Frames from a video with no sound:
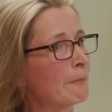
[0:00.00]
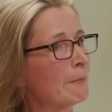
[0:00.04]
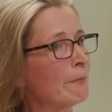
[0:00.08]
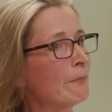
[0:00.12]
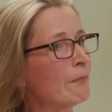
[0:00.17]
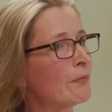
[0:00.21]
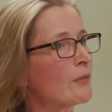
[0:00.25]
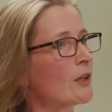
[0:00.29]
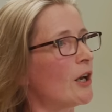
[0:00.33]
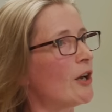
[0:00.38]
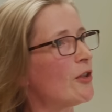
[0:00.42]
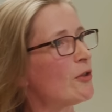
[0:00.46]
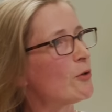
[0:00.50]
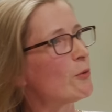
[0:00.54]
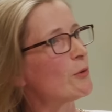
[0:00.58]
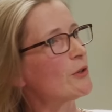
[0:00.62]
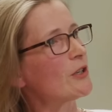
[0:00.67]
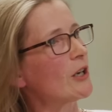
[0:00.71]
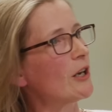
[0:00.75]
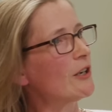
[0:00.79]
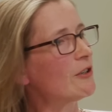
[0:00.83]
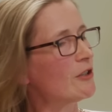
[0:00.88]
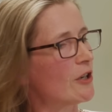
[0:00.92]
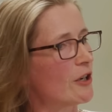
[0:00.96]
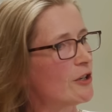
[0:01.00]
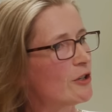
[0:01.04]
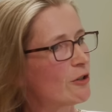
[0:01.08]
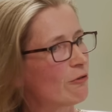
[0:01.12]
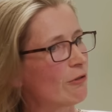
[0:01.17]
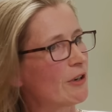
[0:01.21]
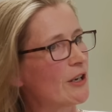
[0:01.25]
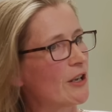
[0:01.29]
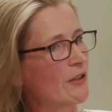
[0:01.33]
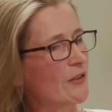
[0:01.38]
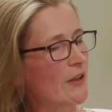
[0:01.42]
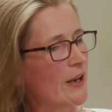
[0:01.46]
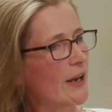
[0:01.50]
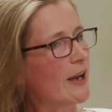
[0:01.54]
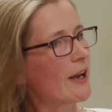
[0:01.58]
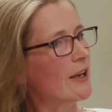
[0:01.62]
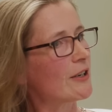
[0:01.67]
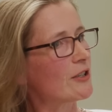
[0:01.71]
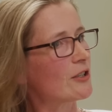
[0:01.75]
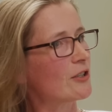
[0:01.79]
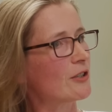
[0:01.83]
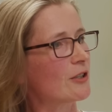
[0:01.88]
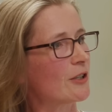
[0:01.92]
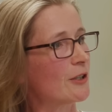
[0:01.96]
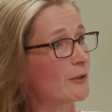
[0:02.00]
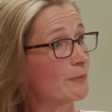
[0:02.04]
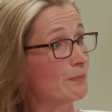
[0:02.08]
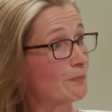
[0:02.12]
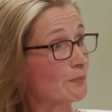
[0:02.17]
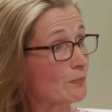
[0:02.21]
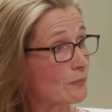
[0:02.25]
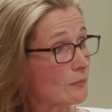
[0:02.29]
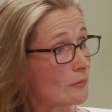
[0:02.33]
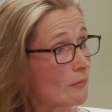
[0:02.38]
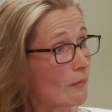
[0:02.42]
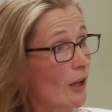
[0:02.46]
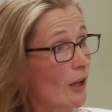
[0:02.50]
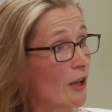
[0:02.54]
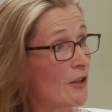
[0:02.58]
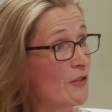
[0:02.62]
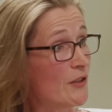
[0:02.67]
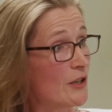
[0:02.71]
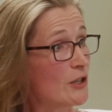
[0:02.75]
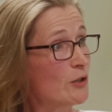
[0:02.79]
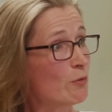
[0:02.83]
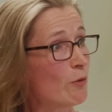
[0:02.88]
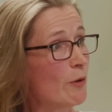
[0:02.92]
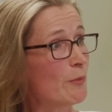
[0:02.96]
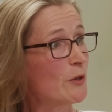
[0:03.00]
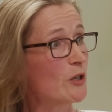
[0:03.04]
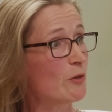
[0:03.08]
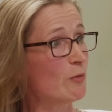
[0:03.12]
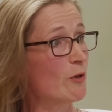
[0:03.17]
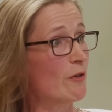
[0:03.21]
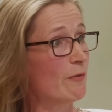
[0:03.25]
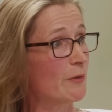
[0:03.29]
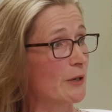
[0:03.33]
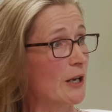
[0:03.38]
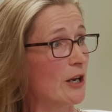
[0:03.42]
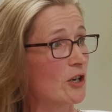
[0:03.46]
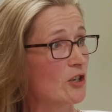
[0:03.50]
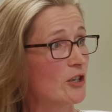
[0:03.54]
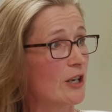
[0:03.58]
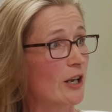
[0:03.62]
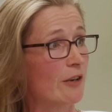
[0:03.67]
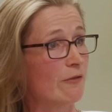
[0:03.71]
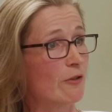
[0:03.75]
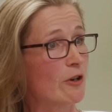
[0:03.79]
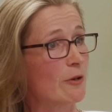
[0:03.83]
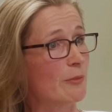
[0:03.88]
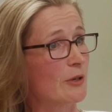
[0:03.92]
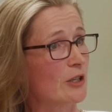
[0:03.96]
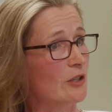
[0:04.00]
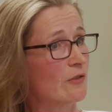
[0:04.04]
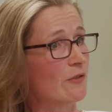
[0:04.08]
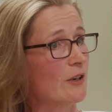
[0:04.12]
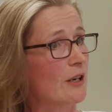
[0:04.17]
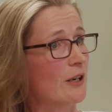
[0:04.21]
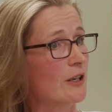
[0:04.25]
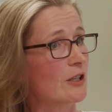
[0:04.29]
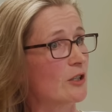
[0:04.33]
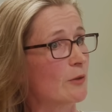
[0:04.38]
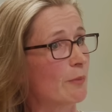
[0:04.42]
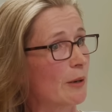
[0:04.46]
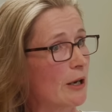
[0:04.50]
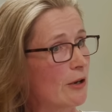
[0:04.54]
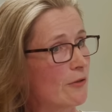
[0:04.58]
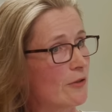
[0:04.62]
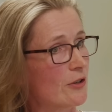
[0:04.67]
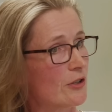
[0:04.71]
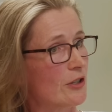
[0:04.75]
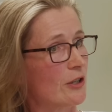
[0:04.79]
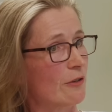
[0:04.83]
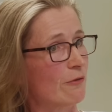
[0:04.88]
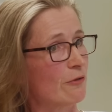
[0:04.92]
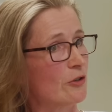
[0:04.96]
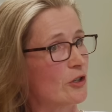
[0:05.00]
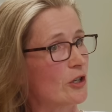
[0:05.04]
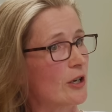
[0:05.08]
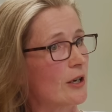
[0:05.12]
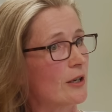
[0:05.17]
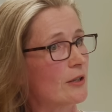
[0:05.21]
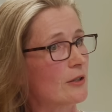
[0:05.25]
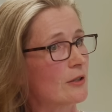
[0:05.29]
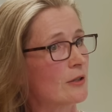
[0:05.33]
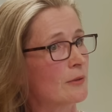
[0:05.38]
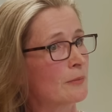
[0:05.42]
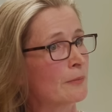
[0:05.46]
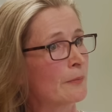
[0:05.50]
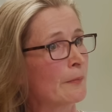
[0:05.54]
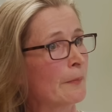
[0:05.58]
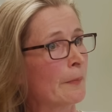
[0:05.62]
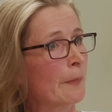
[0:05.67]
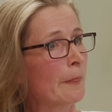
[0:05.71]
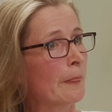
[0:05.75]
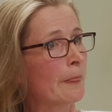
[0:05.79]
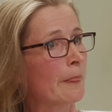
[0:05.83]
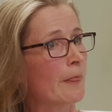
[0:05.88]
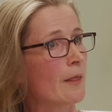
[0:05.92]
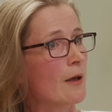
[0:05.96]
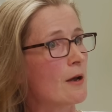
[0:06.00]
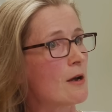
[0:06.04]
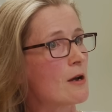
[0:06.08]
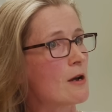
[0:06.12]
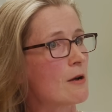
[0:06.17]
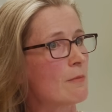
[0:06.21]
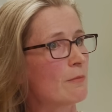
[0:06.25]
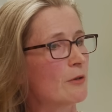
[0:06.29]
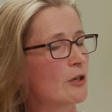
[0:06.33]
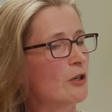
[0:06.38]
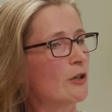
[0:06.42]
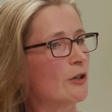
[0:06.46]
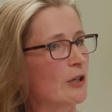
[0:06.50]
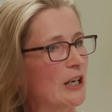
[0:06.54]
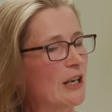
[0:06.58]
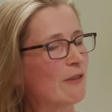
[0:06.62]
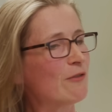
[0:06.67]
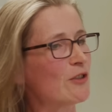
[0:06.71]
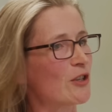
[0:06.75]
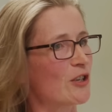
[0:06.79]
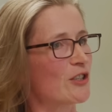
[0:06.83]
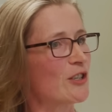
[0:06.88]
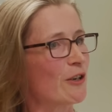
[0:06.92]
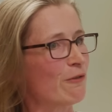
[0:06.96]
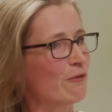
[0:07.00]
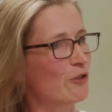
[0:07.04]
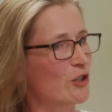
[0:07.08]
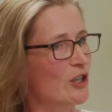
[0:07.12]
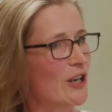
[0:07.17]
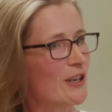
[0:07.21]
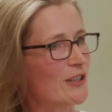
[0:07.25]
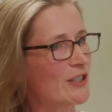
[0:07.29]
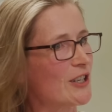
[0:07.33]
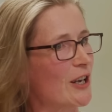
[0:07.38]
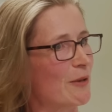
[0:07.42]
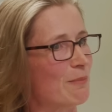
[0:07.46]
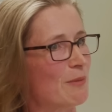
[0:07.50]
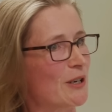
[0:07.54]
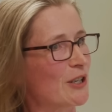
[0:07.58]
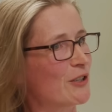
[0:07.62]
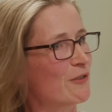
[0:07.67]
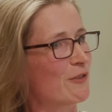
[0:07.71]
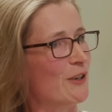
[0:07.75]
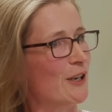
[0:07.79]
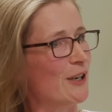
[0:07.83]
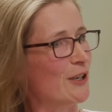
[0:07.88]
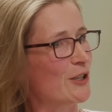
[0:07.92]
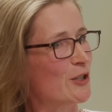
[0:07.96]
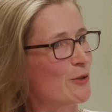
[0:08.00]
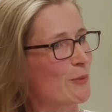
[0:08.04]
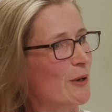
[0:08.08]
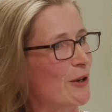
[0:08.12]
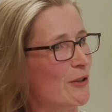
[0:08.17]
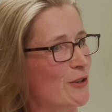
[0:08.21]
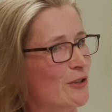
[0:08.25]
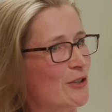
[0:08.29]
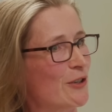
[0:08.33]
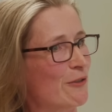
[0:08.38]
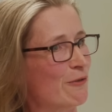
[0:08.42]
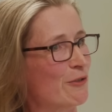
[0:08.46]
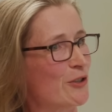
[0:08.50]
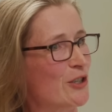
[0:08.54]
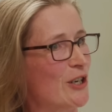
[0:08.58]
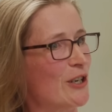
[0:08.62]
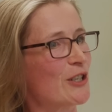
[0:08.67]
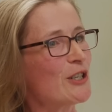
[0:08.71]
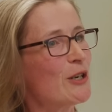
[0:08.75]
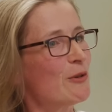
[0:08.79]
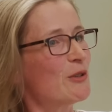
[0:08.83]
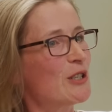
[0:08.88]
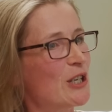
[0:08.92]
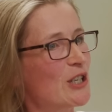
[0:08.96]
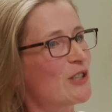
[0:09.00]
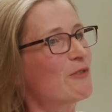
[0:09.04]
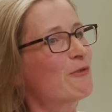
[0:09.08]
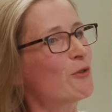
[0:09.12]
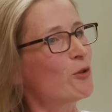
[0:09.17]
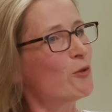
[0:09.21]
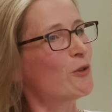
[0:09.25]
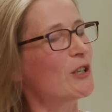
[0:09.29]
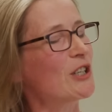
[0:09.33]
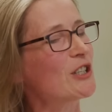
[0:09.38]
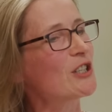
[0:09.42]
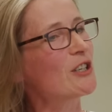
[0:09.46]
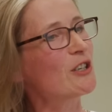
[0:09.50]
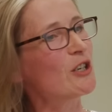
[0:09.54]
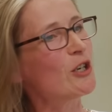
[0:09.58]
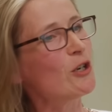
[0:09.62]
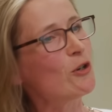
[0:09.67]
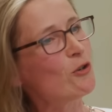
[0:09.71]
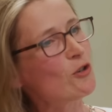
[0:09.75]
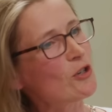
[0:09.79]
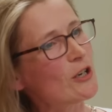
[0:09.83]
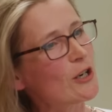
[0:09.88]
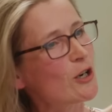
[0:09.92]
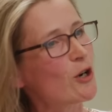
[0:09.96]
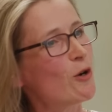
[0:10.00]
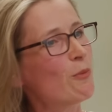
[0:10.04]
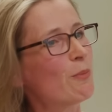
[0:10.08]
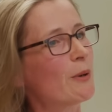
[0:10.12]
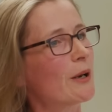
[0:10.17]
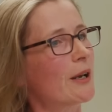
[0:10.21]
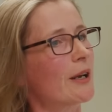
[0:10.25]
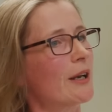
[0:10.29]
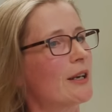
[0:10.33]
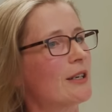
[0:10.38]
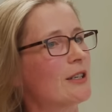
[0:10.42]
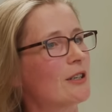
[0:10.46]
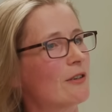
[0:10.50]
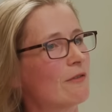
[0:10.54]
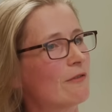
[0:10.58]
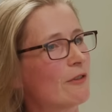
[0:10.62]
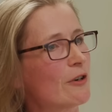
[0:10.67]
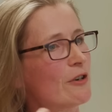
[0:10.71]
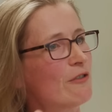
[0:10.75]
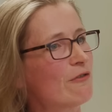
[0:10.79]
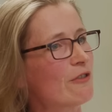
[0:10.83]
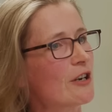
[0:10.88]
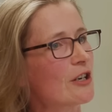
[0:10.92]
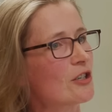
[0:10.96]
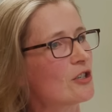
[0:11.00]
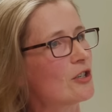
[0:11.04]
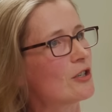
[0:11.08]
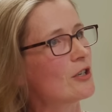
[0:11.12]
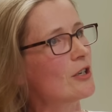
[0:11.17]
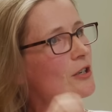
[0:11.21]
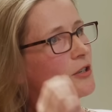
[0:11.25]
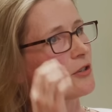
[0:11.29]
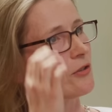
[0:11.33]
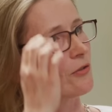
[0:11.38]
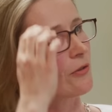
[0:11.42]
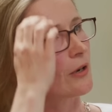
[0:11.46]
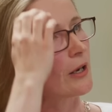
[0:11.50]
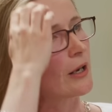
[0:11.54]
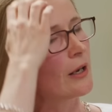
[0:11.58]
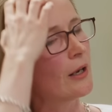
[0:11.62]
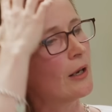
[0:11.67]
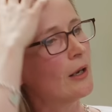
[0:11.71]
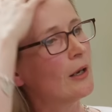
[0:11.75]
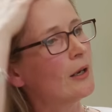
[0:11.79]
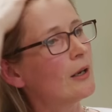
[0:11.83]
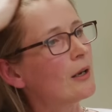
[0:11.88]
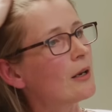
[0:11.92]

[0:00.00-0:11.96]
Yeah, and there was and and, great, and they had and, and this women's movement actually had very mixed feelings about the suffragettes um, you know, even the suffragettes had mixed feelings about the suffragettes. It was it's full. It's a hugely complicated, yeah, very fractious yeah. history.